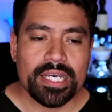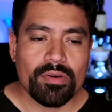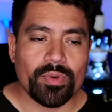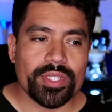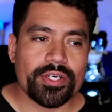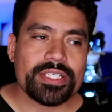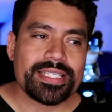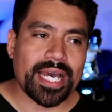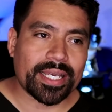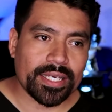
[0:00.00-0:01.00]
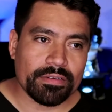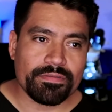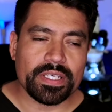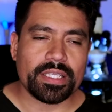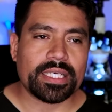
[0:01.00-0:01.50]
When there is that kind of
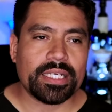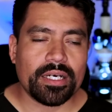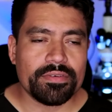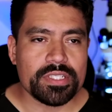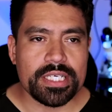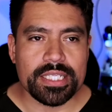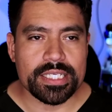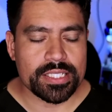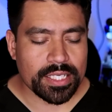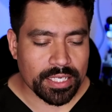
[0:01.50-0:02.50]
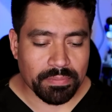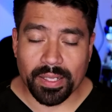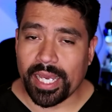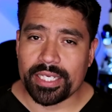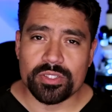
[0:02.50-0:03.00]
feeling, and obviously this can
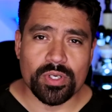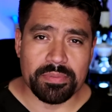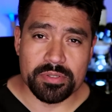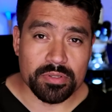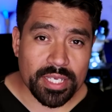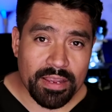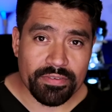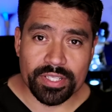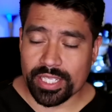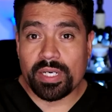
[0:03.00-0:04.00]
apply to absolutely everything.